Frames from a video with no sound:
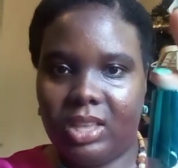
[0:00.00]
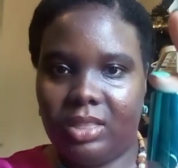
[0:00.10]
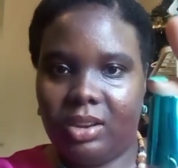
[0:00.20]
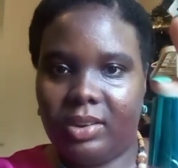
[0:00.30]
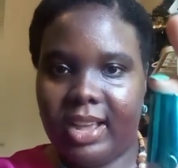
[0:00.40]

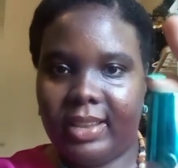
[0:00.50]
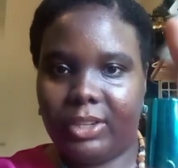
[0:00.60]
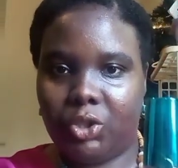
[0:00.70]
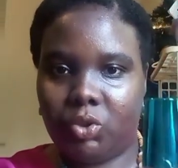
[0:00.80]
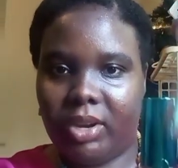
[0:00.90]
that they're not
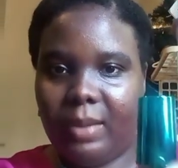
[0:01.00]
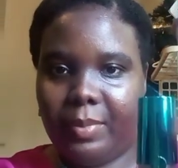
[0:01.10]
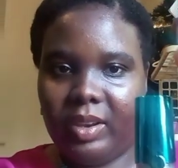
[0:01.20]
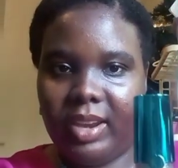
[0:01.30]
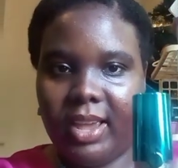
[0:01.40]
like straight up
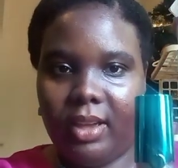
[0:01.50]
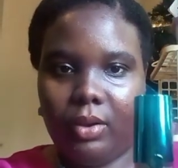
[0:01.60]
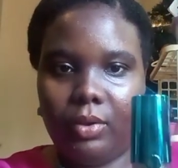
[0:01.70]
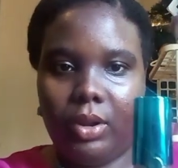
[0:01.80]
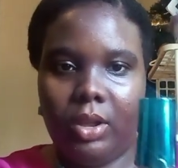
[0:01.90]
and
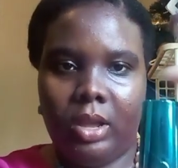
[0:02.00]
down.